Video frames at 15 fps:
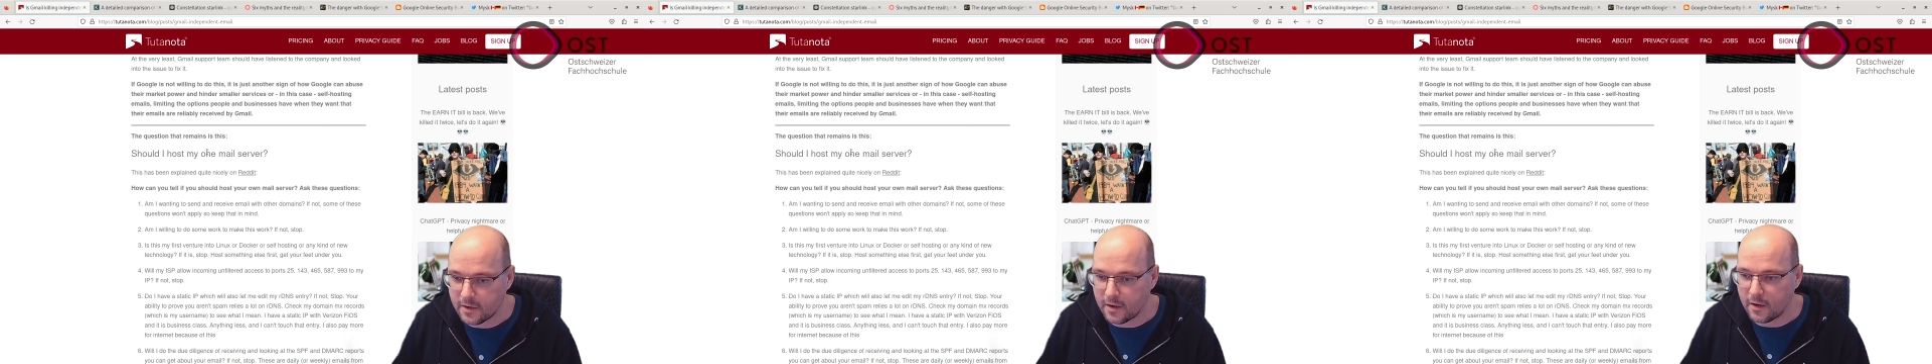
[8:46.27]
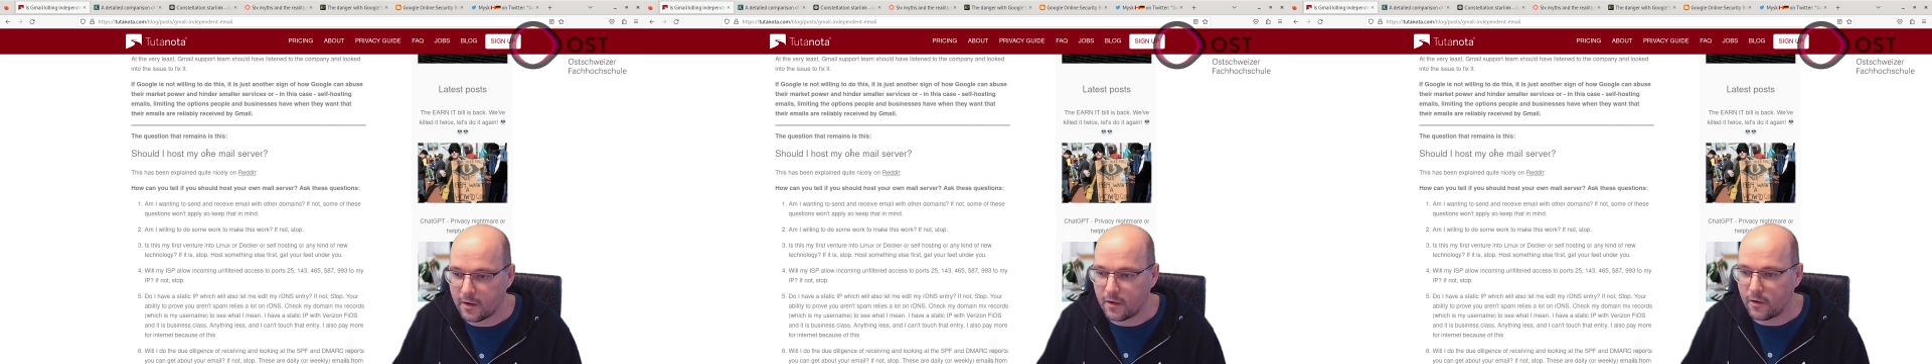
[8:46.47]

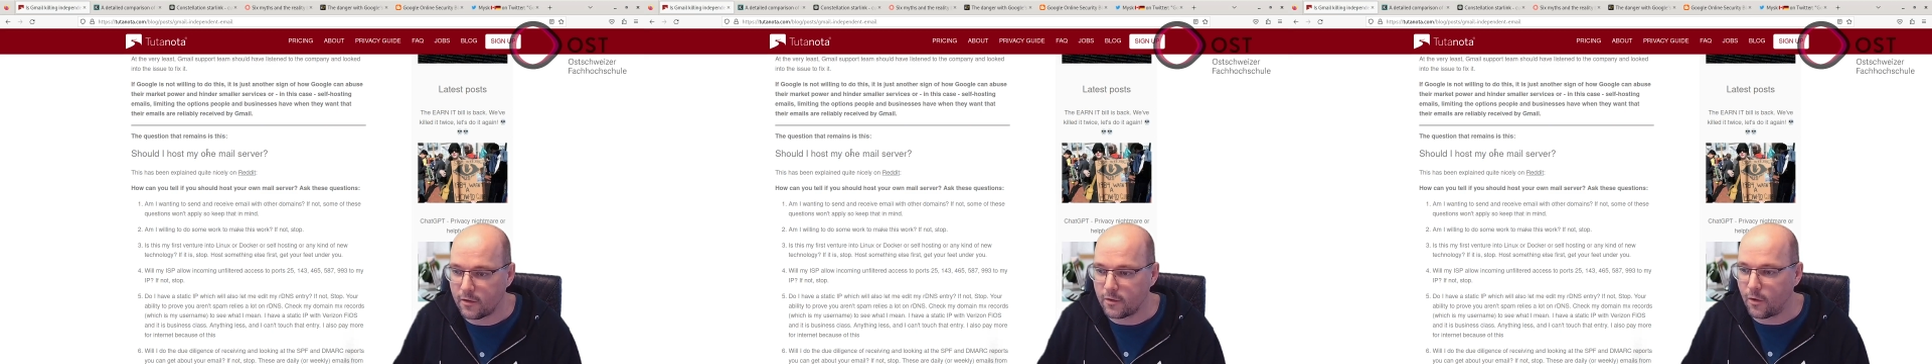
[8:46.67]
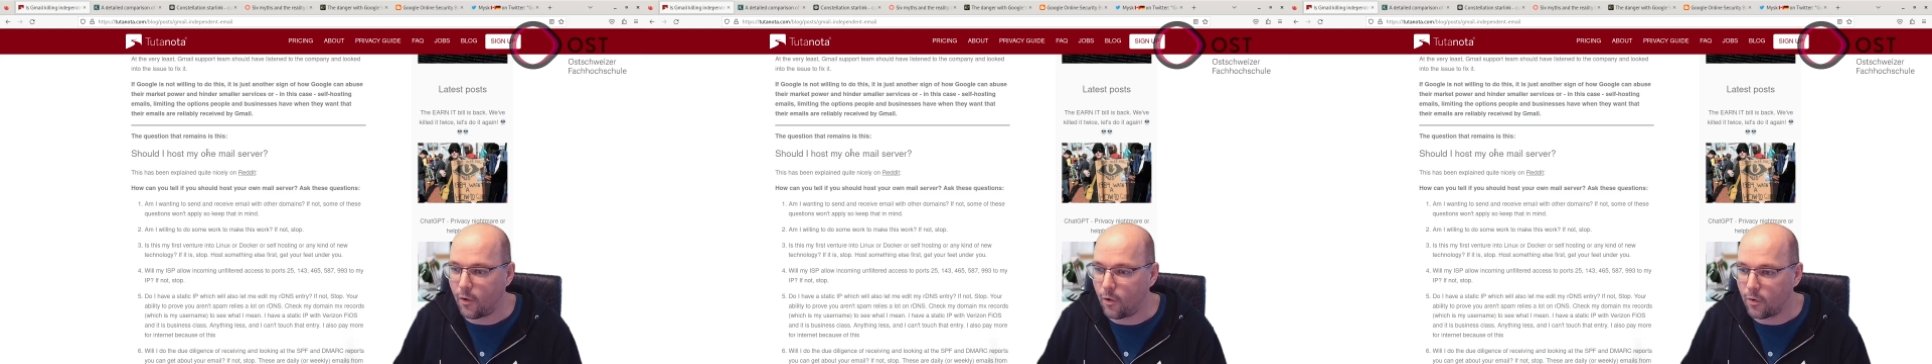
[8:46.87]

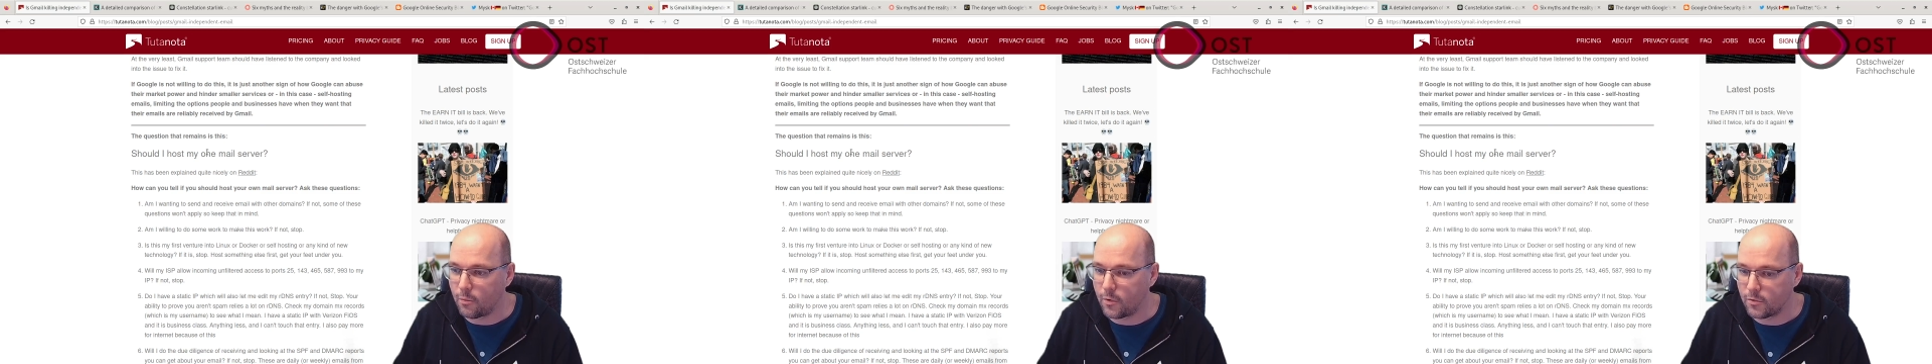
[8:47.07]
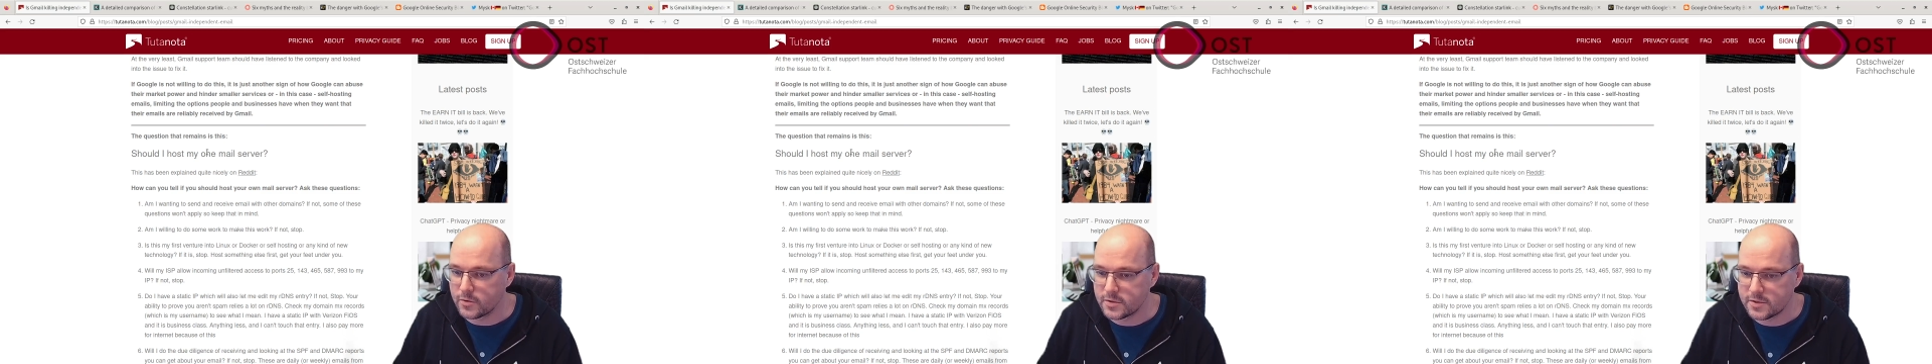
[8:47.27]

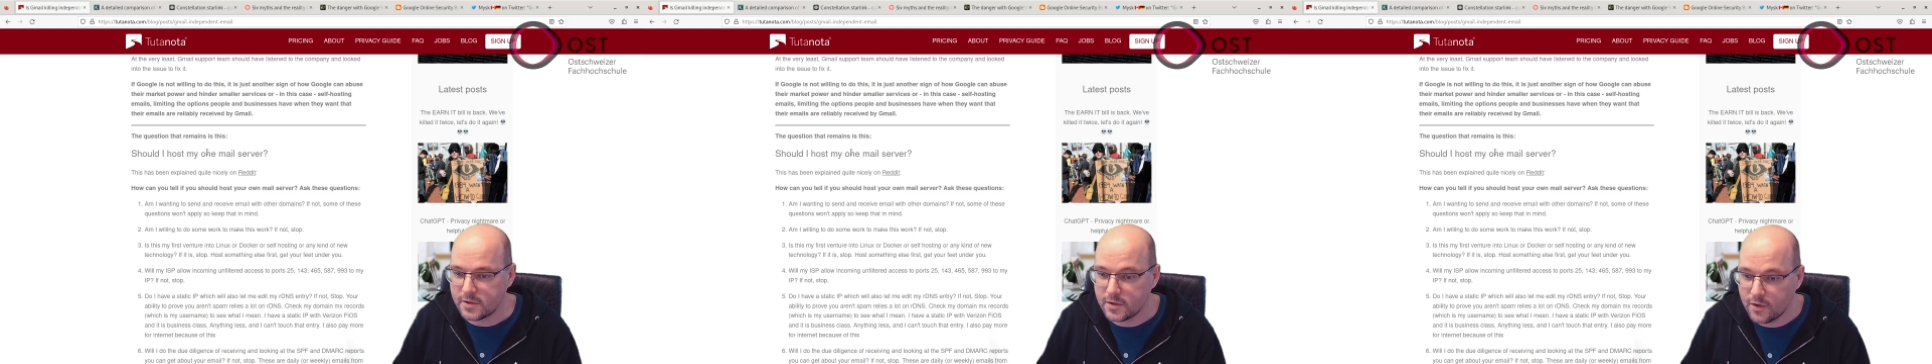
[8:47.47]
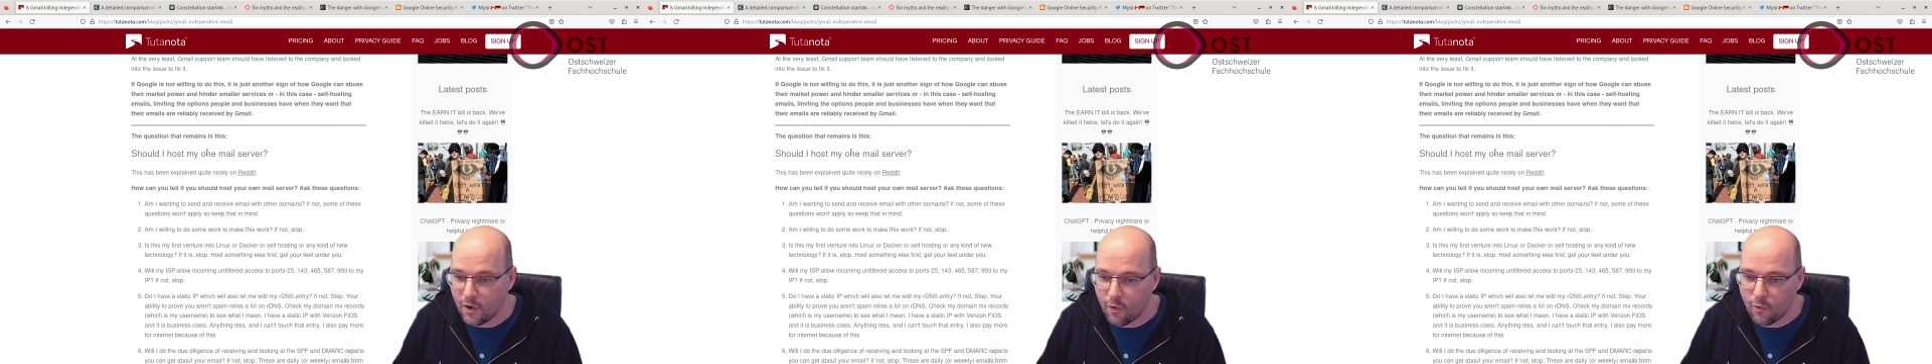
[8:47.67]
almost
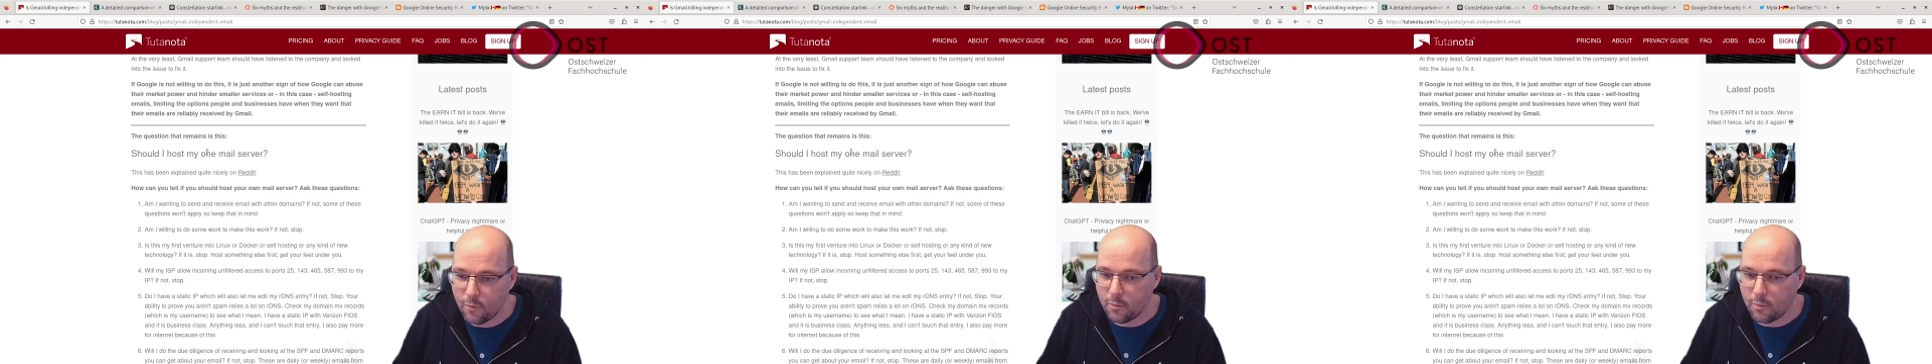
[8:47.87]
no,